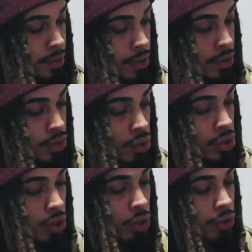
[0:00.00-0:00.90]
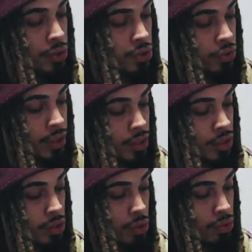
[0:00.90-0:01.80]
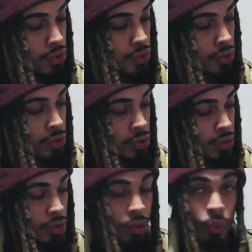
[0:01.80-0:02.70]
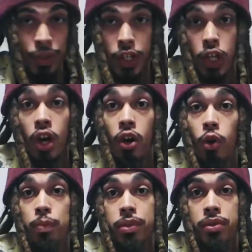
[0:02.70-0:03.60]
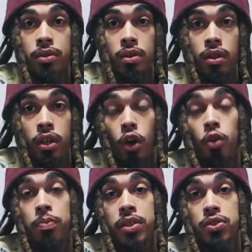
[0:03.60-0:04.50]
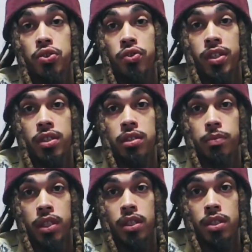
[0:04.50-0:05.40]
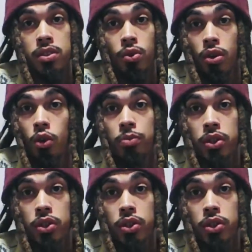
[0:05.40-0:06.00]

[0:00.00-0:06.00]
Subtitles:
So those are all the string notes when they are open. Open strings means, or open